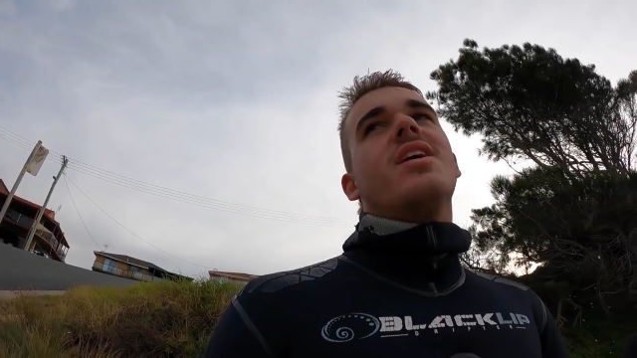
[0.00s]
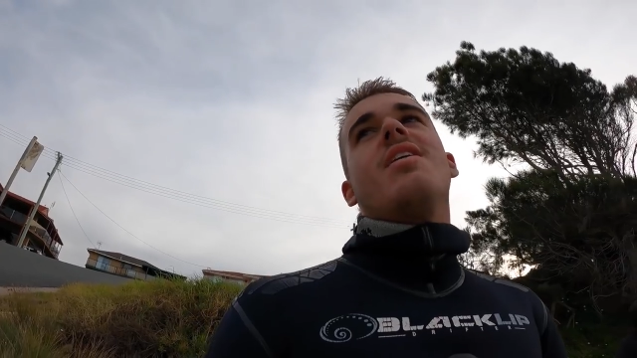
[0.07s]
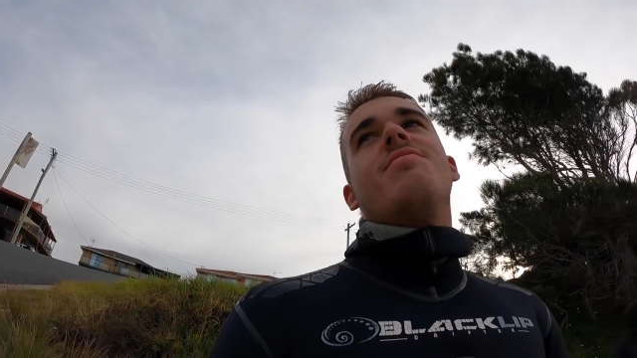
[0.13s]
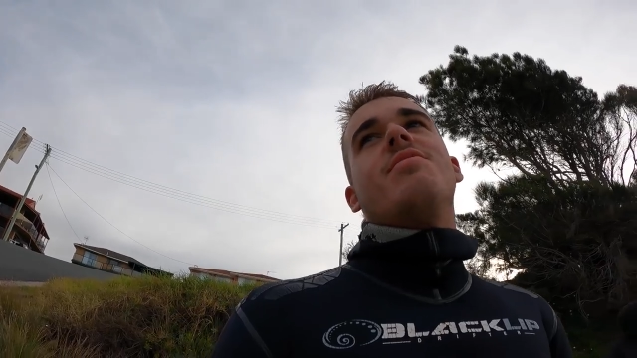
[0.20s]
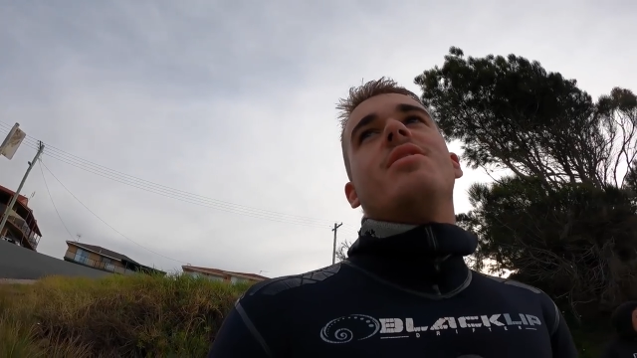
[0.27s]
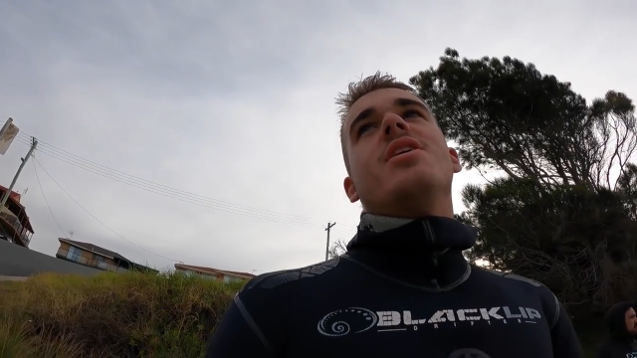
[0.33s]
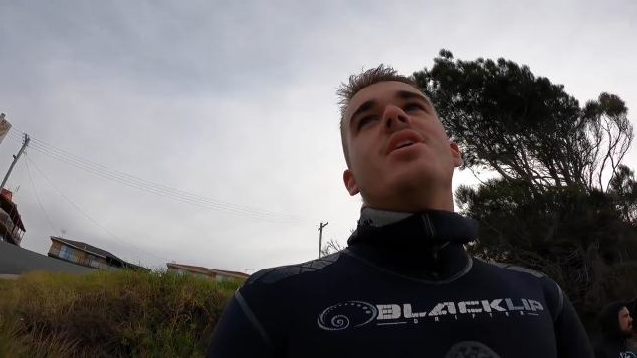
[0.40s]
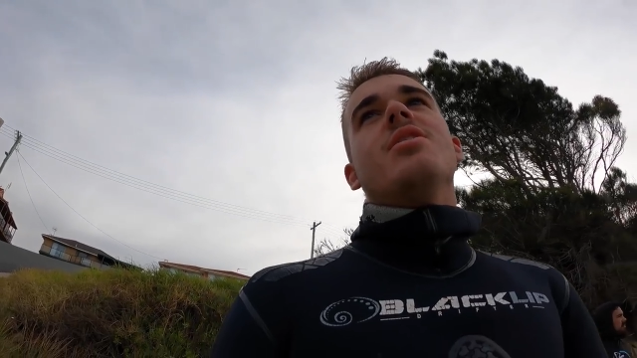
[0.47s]

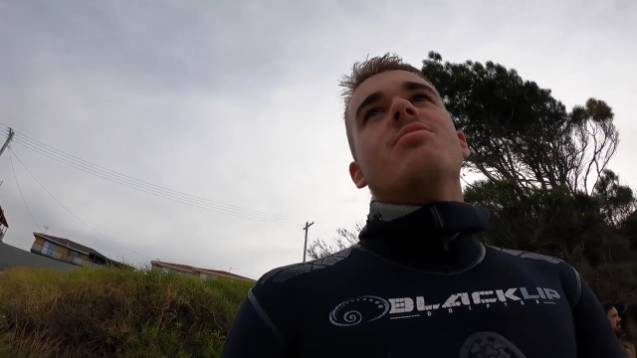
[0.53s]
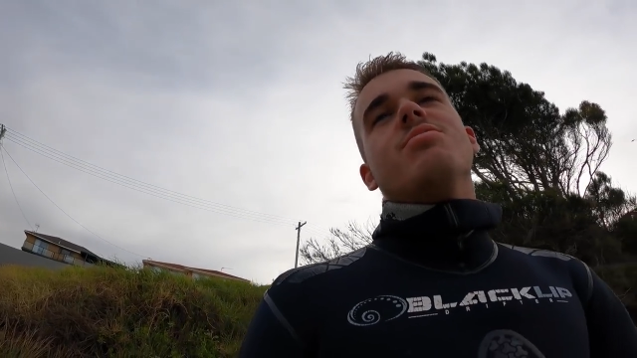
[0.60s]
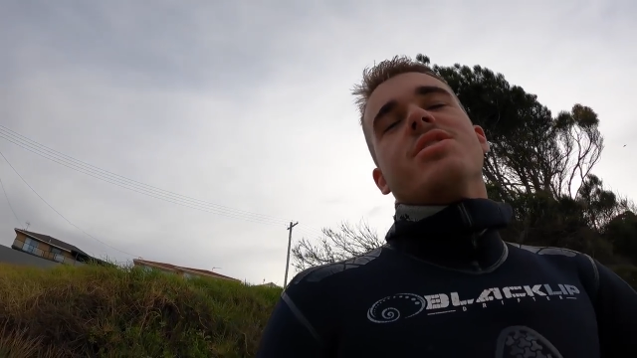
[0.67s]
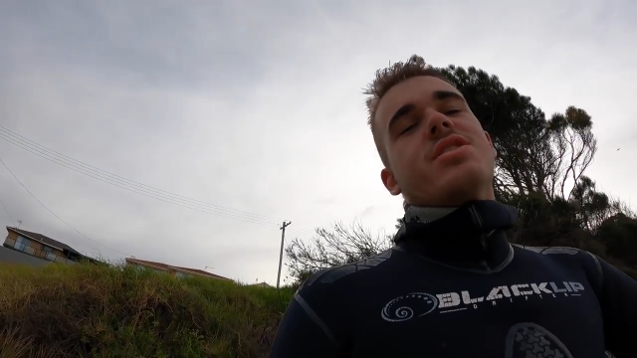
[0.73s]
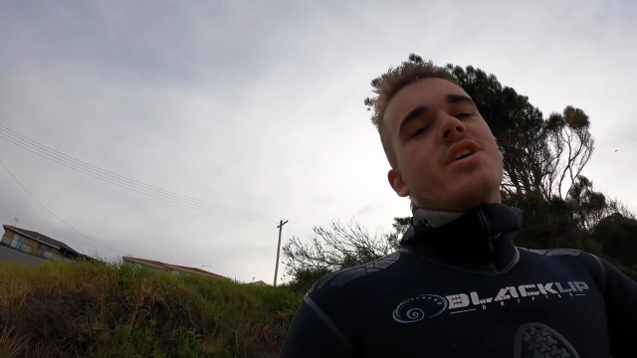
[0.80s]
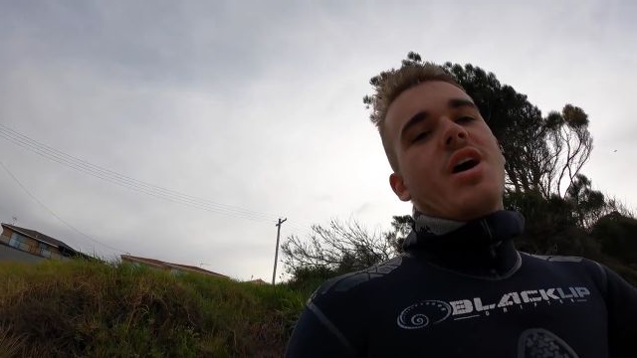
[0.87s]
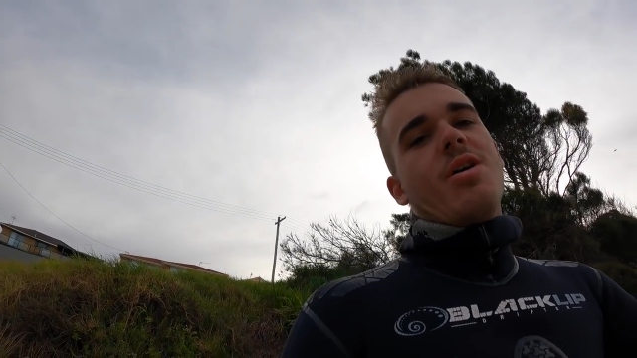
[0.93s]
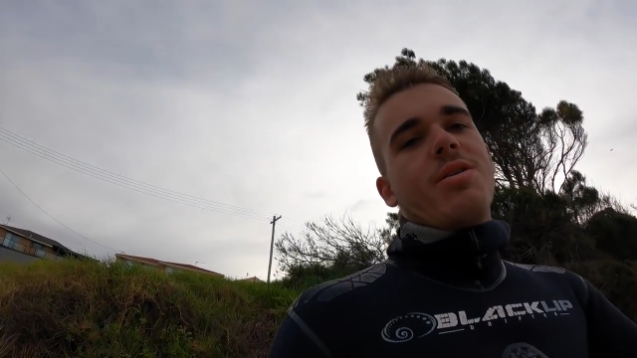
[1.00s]
stuff it, we'll
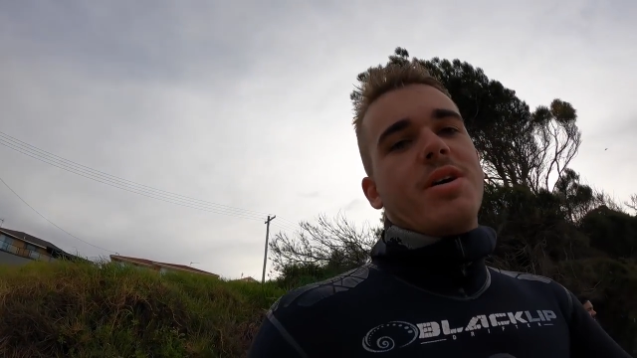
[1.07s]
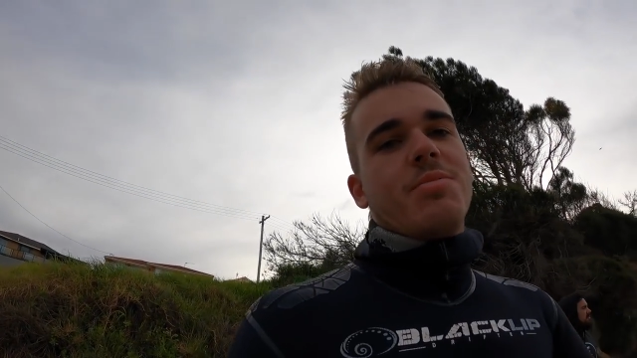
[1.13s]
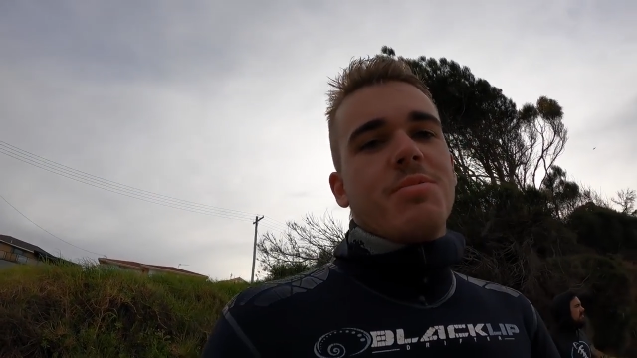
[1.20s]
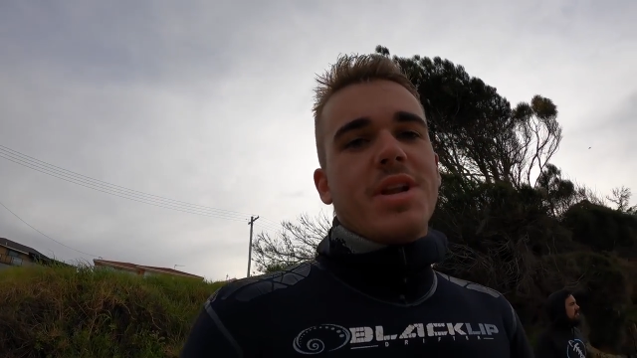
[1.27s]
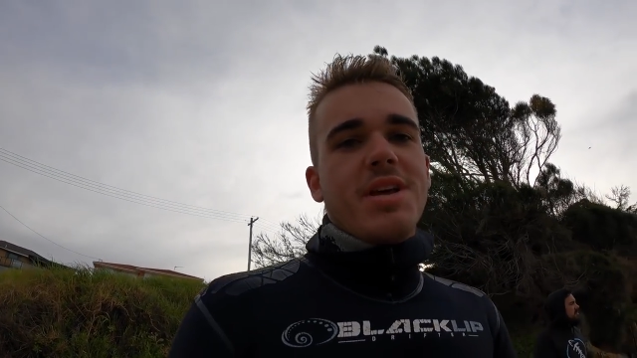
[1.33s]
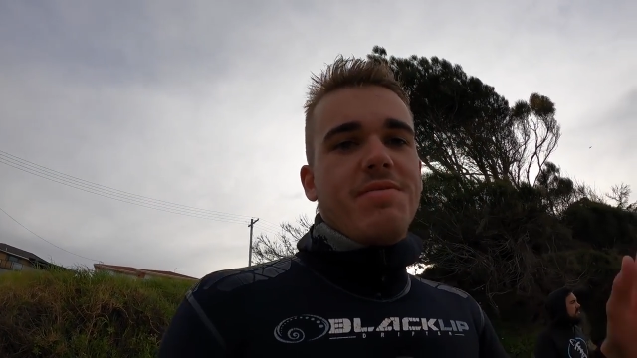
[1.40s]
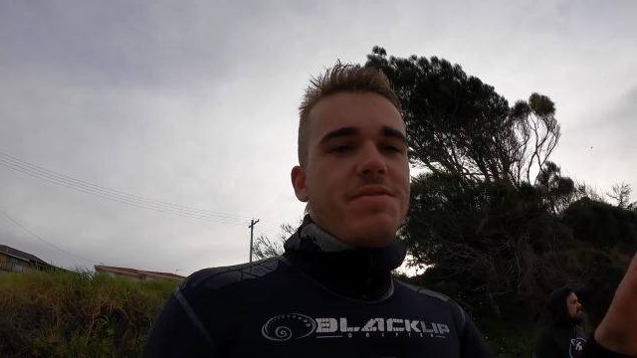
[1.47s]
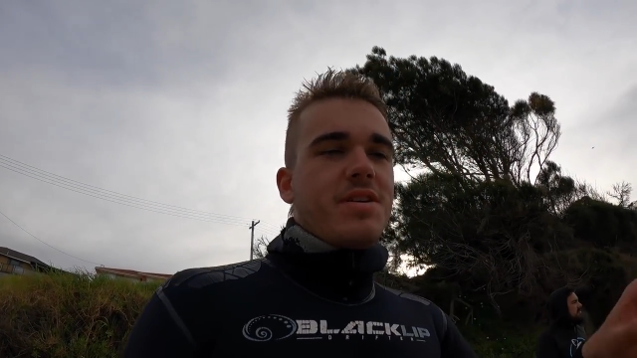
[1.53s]
just go in,
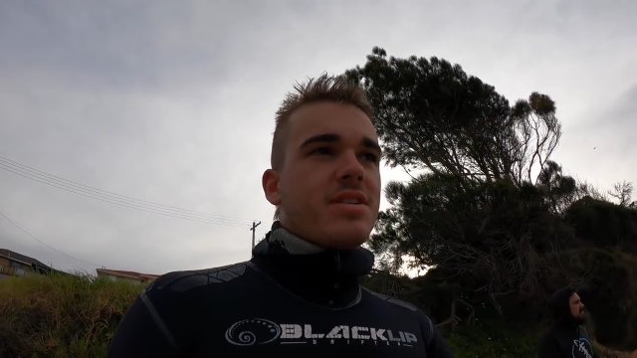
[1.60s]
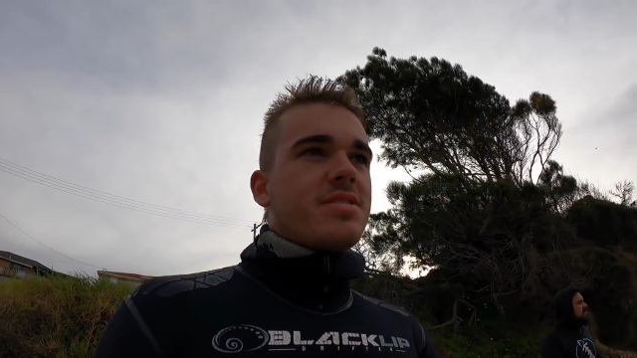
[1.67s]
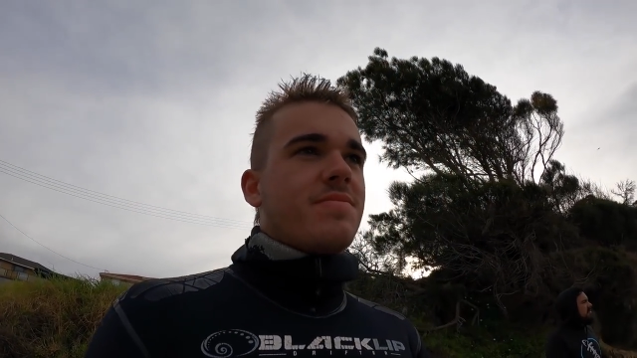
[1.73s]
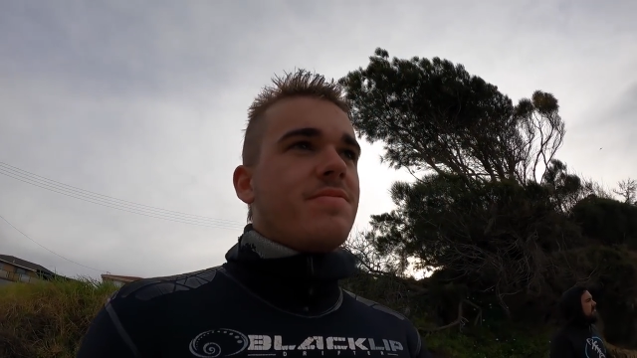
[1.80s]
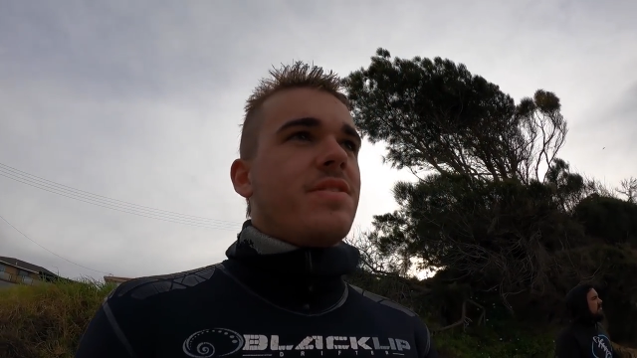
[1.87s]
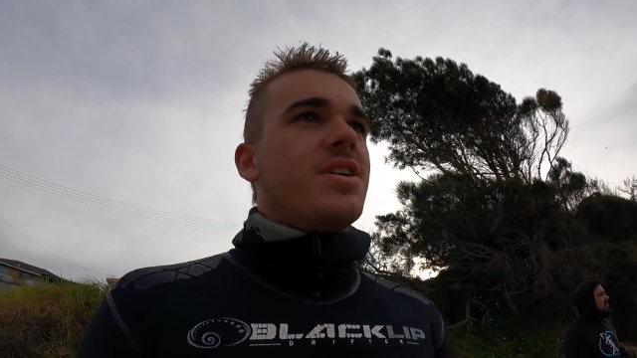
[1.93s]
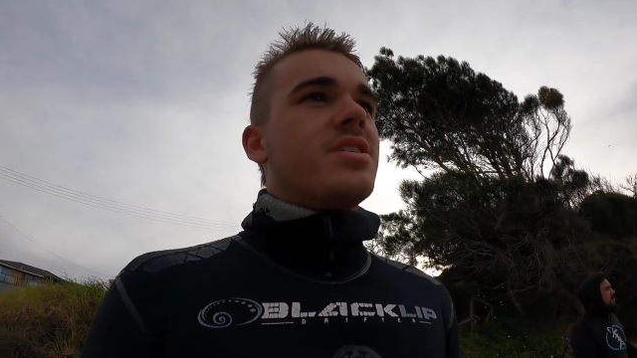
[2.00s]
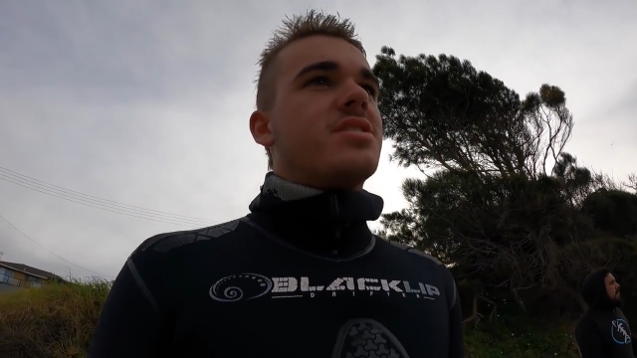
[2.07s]
we need to fillet
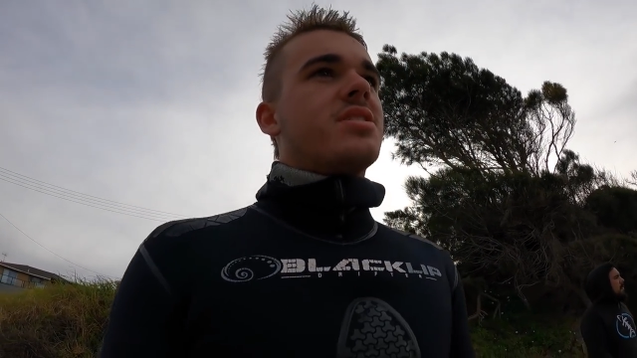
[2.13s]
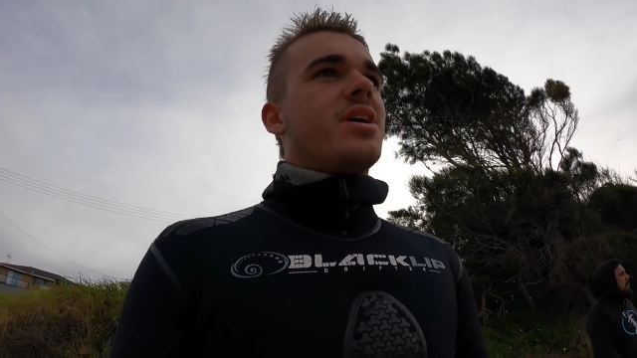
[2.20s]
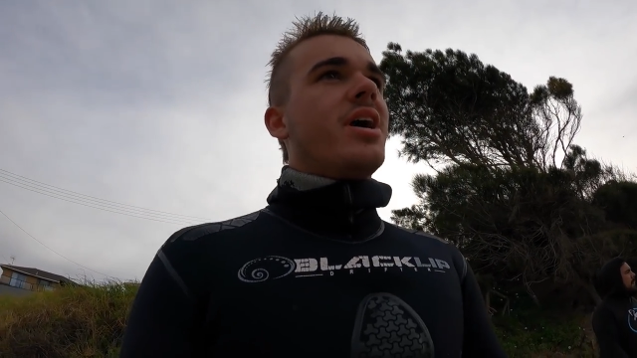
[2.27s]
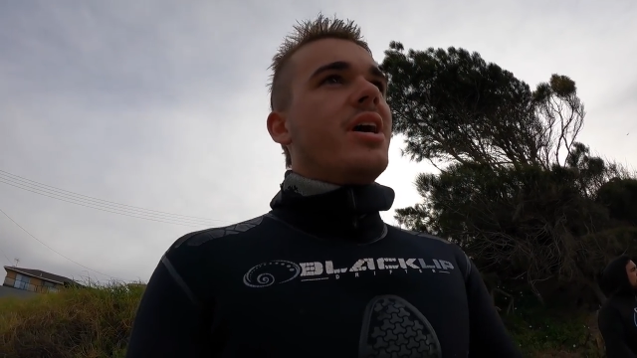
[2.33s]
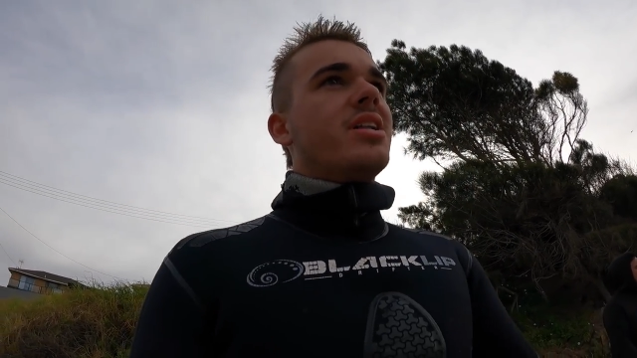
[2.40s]
some fish.